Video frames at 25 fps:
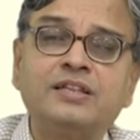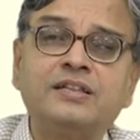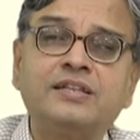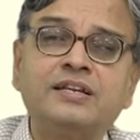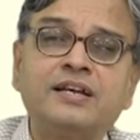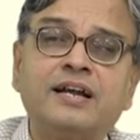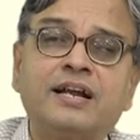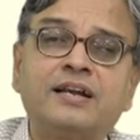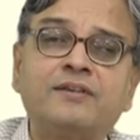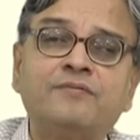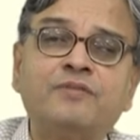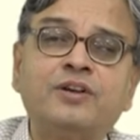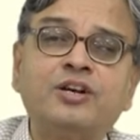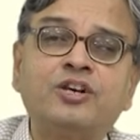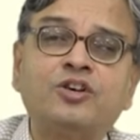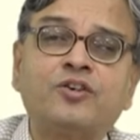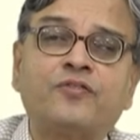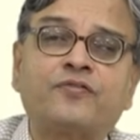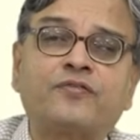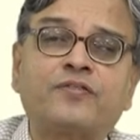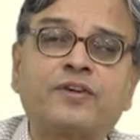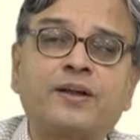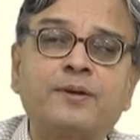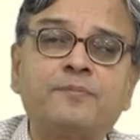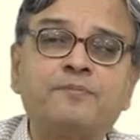the advent
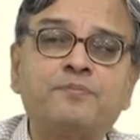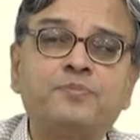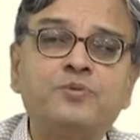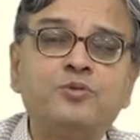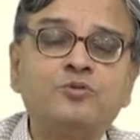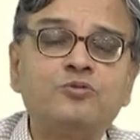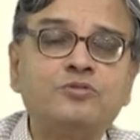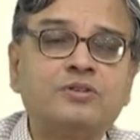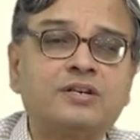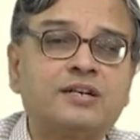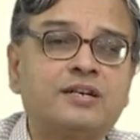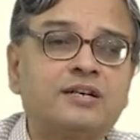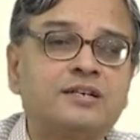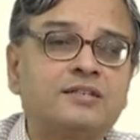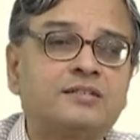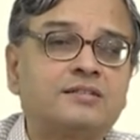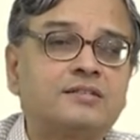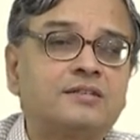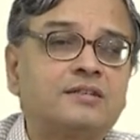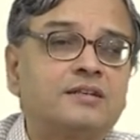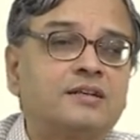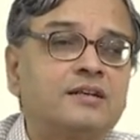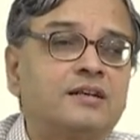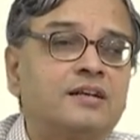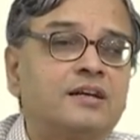of computers,
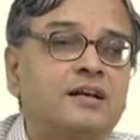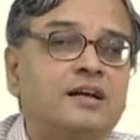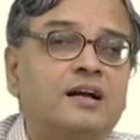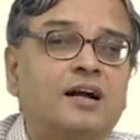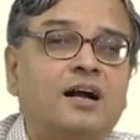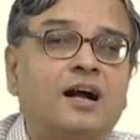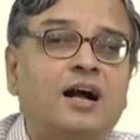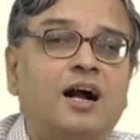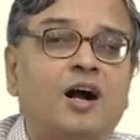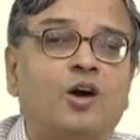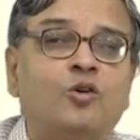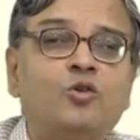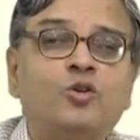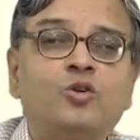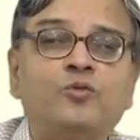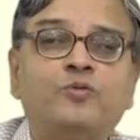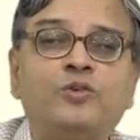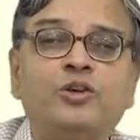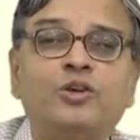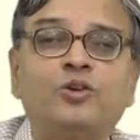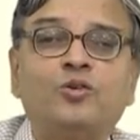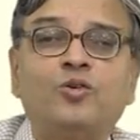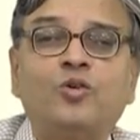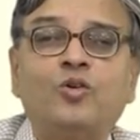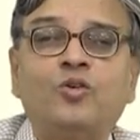how do we
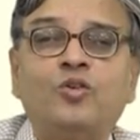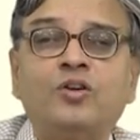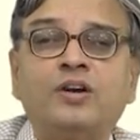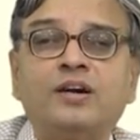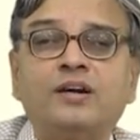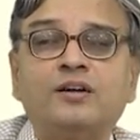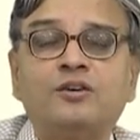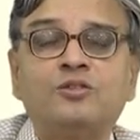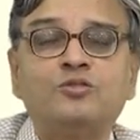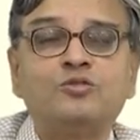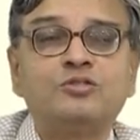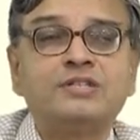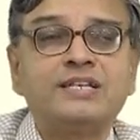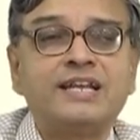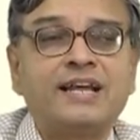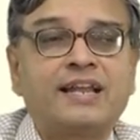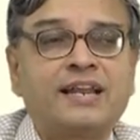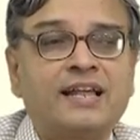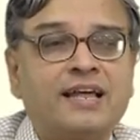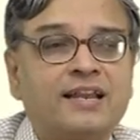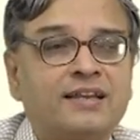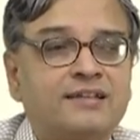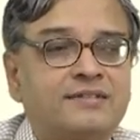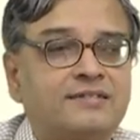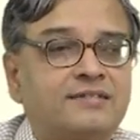go and do the
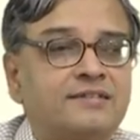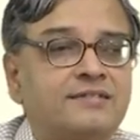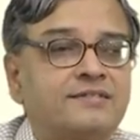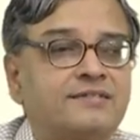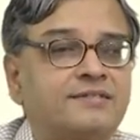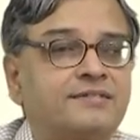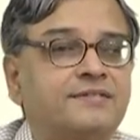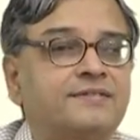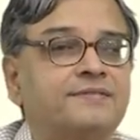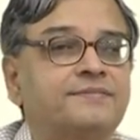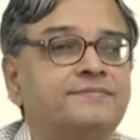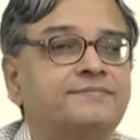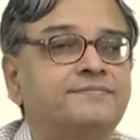analysis?